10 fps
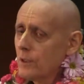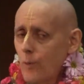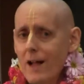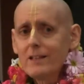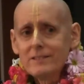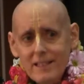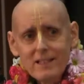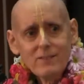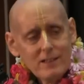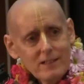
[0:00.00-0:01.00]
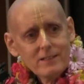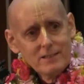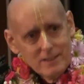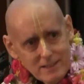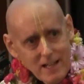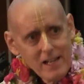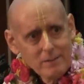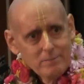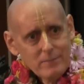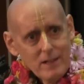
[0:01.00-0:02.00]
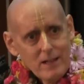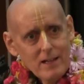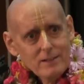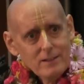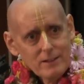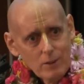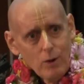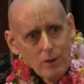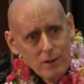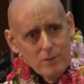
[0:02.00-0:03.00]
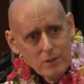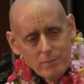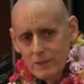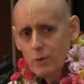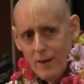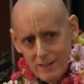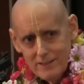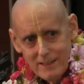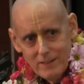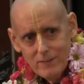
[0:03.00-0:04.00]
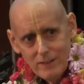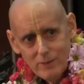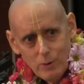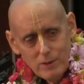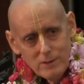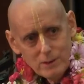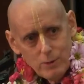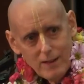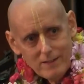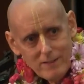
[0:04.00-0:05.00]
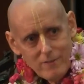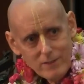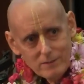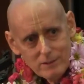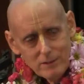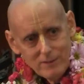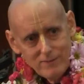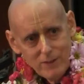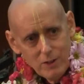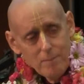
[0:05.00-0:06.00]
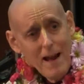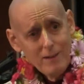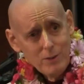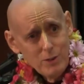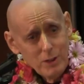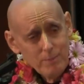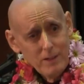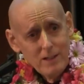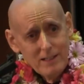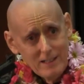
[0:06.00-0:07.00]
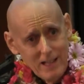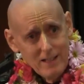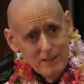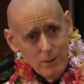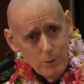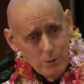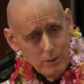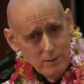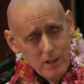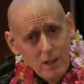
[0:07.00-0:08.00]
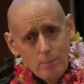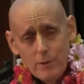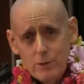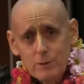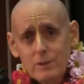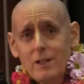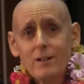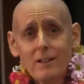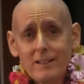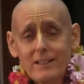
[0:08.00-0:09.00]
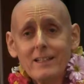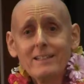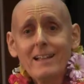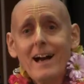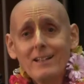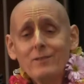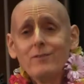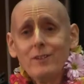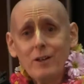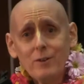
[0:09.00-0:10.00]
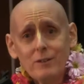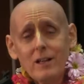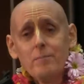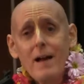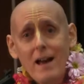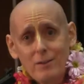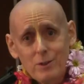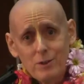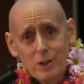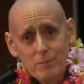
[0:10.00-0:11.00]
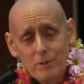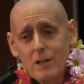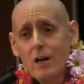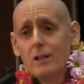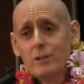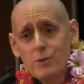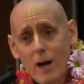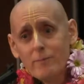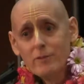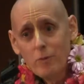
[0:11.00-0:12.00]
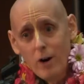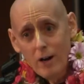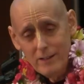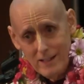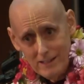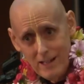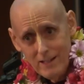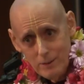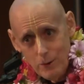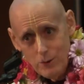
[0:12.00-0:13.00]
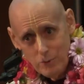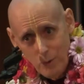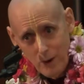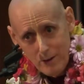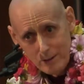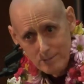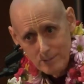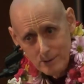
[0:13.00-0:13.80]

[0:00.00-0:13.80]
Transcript: Qualitatively, it's the same as its origin, but quantitatively, of course, it's quite different. You can float a battleship on the Atlantic Ocean, but you certainly cannot float a battleship on a drop of Atlantic Ocean water.